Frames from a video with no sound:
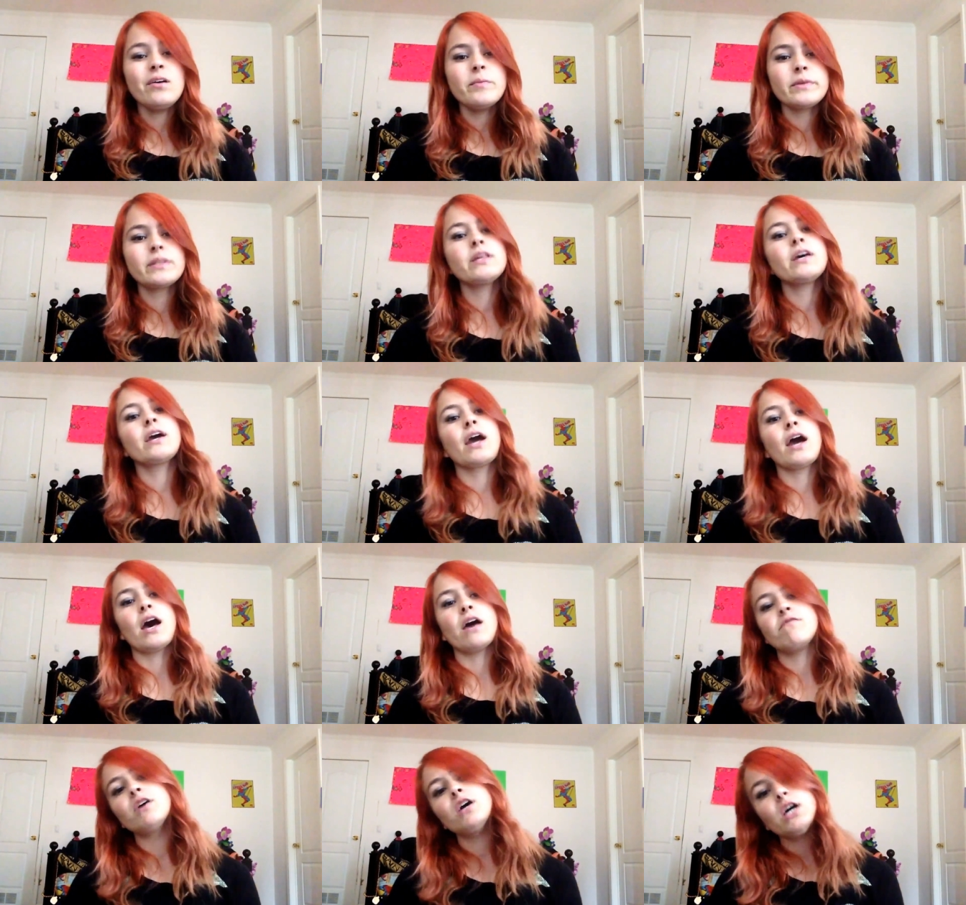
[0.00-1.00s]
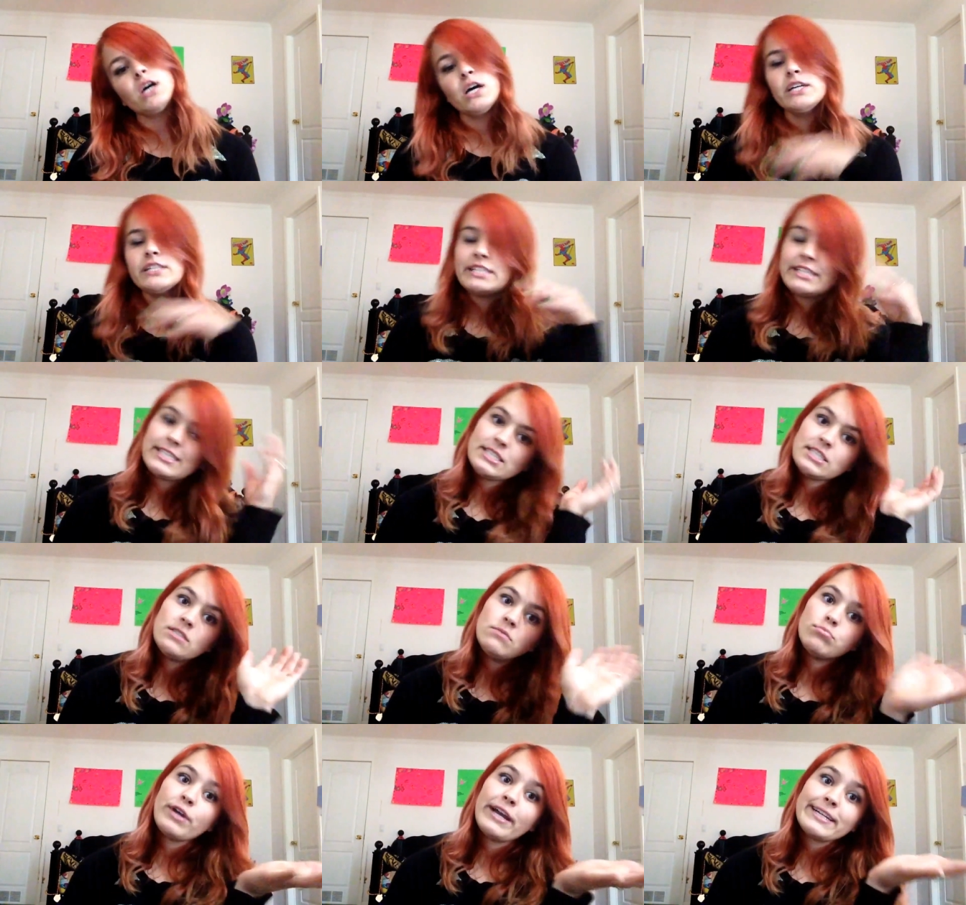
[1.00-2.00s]
I mean, like, I have dance
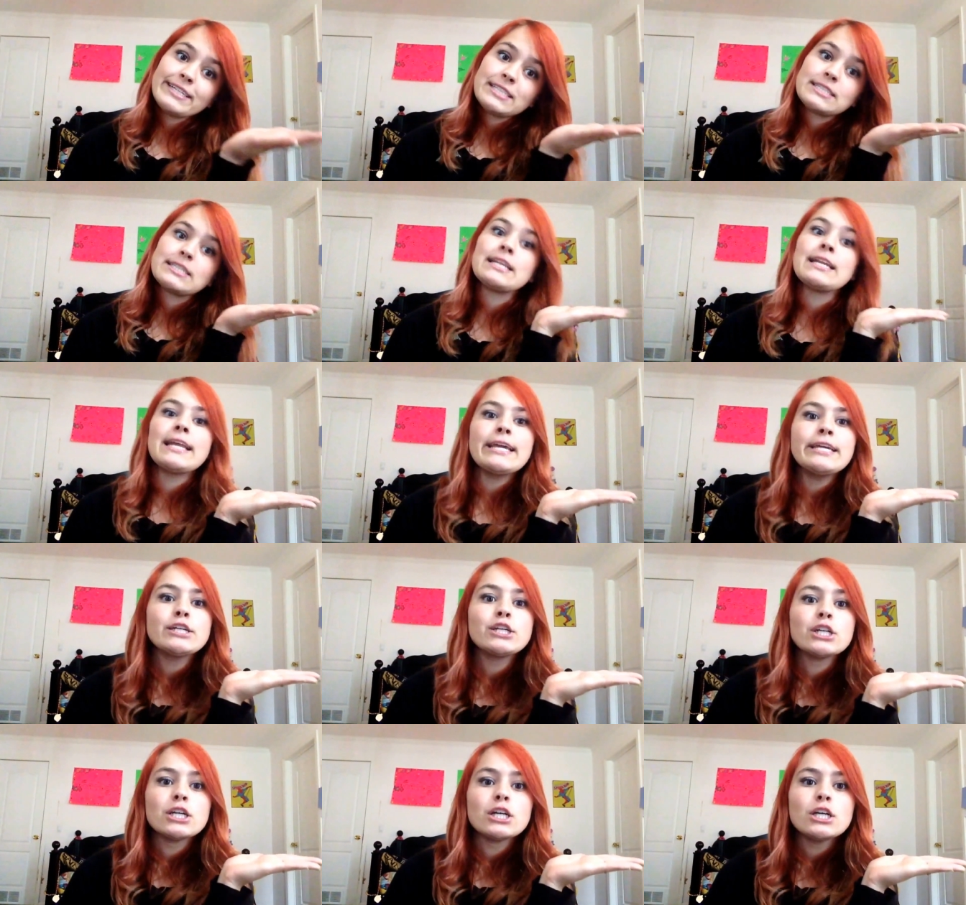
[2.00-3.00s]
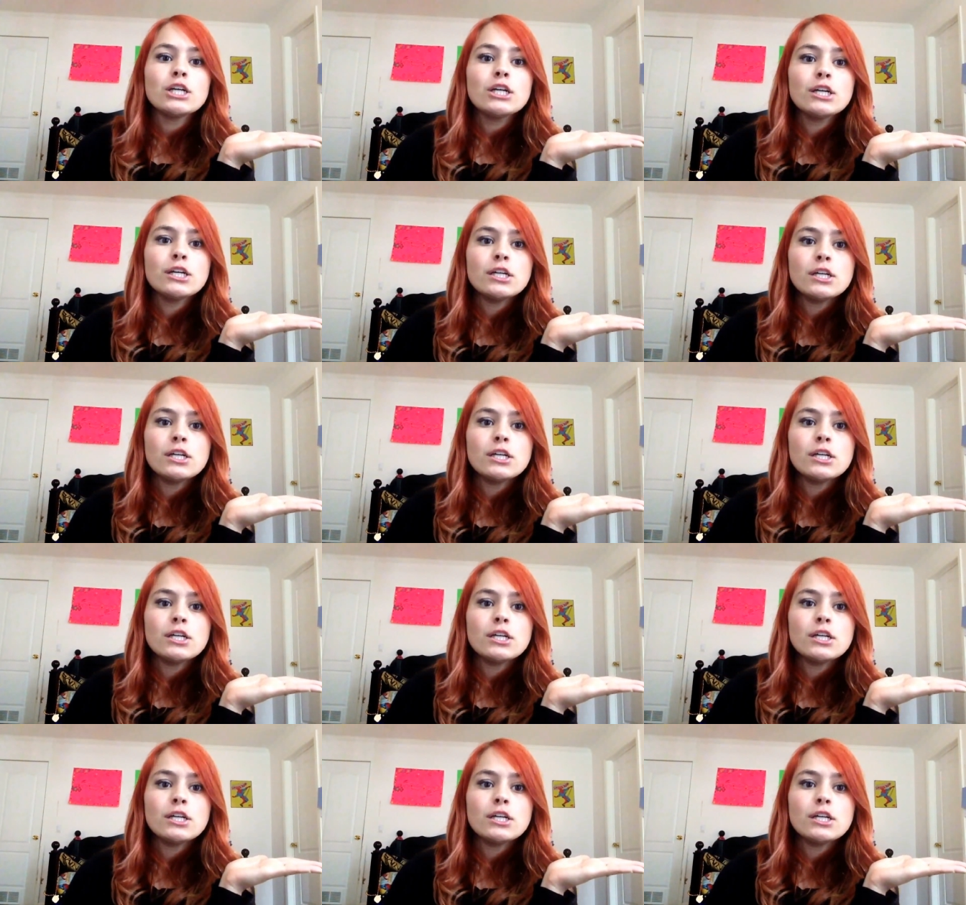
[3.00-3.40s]
team practice later.